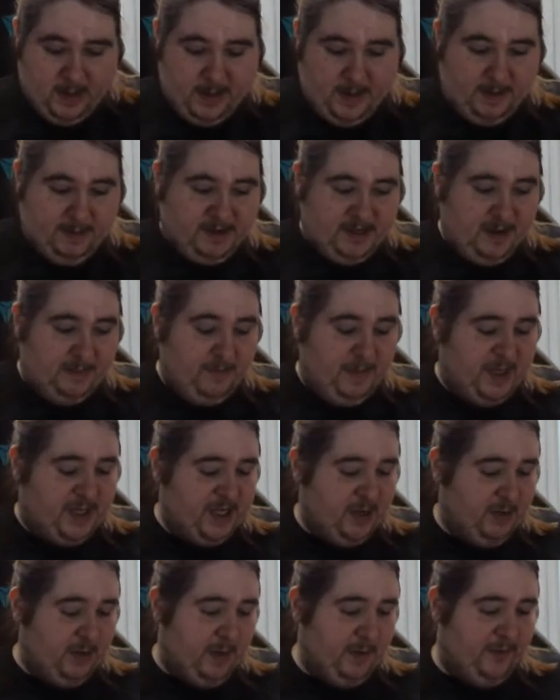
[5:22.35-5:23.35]
They've sent me
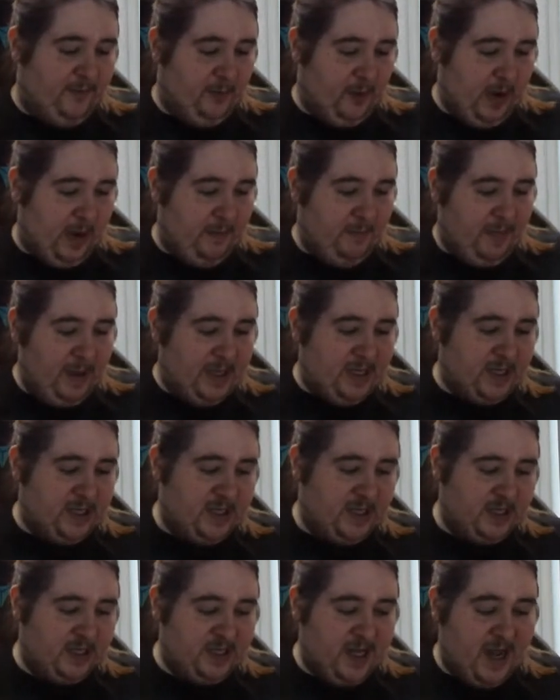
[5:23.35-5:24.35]
2 of the fucking
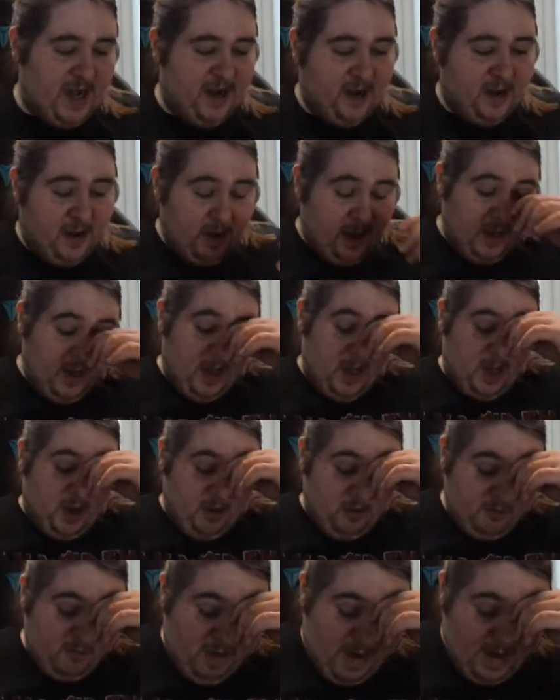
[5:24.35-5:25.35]
bitters instead.
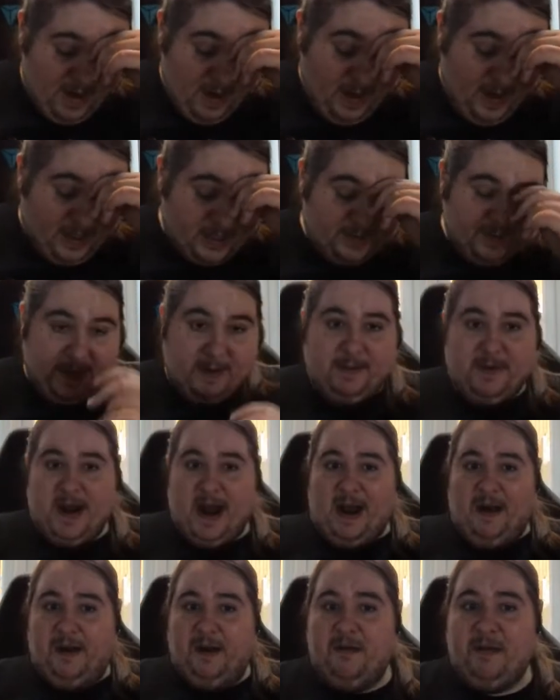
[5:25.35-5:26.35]
Right, well, that's a bit of a
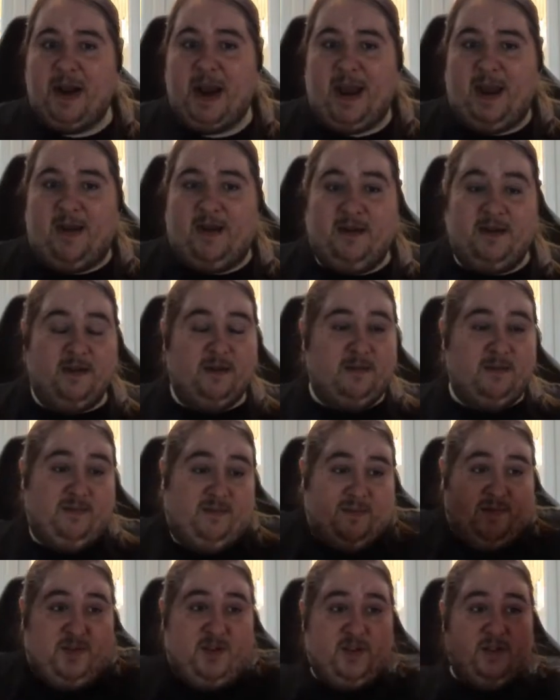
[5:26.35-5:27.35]
downer, isn't
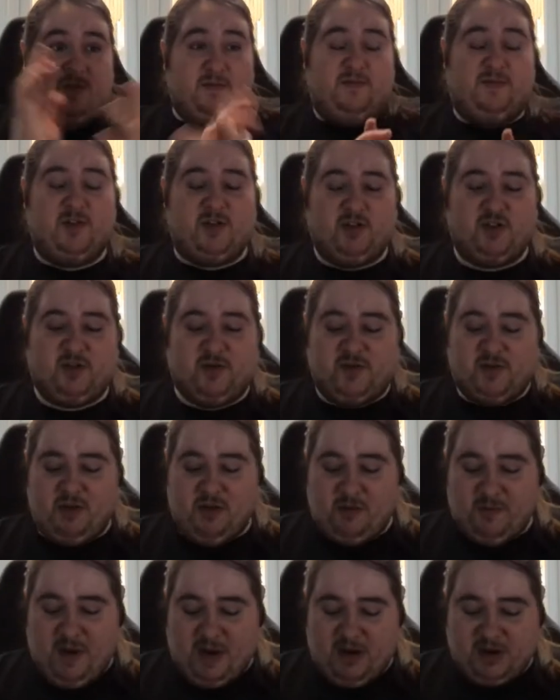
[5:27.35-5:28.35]
it?
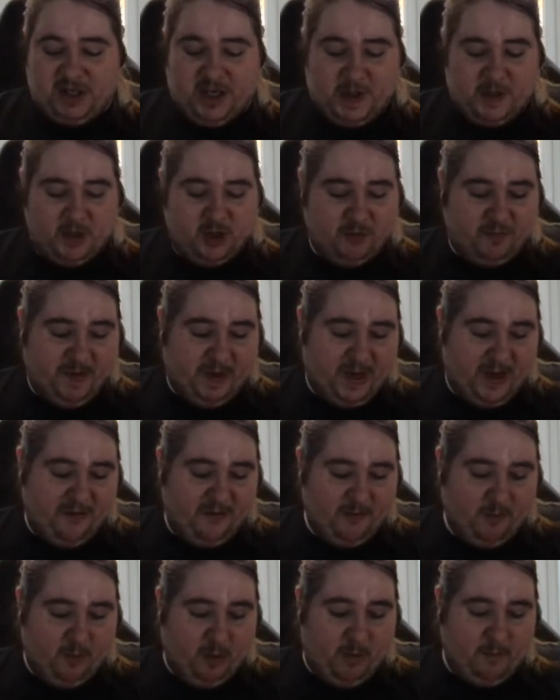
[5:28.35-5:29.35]
True unboxing, there should be a
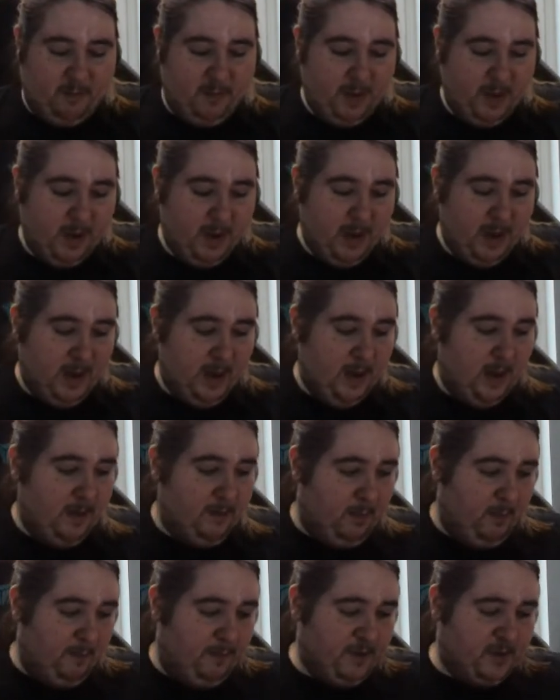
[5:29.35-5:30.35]
different one.
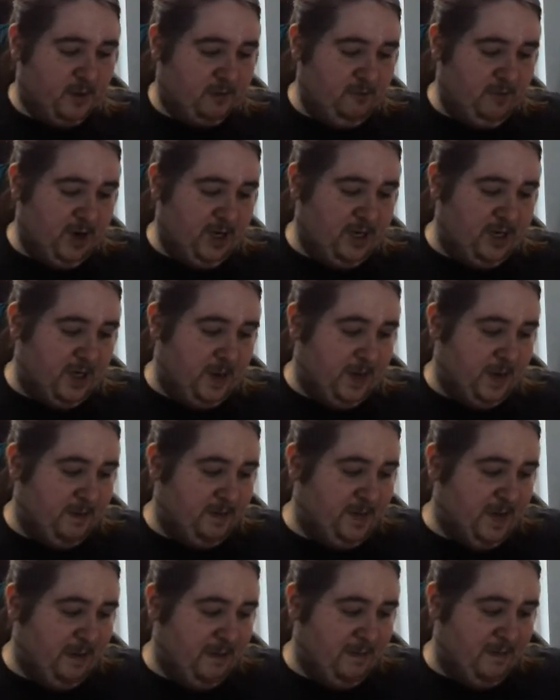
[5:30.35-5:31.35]
But for some reason, they've
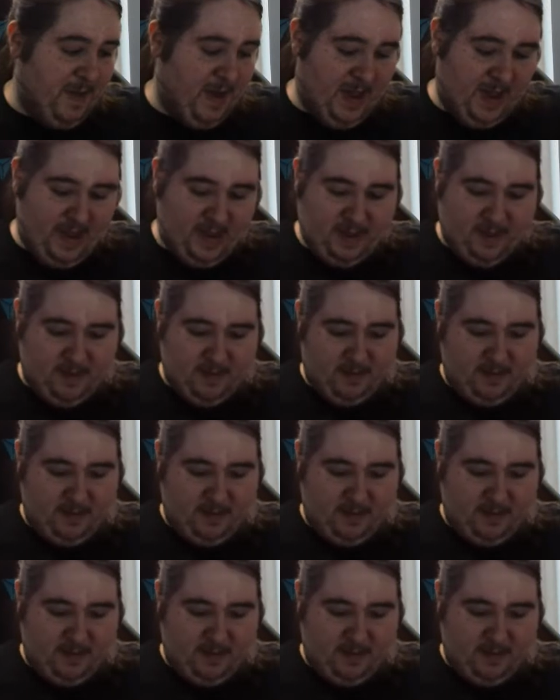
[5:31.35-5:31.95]
sent me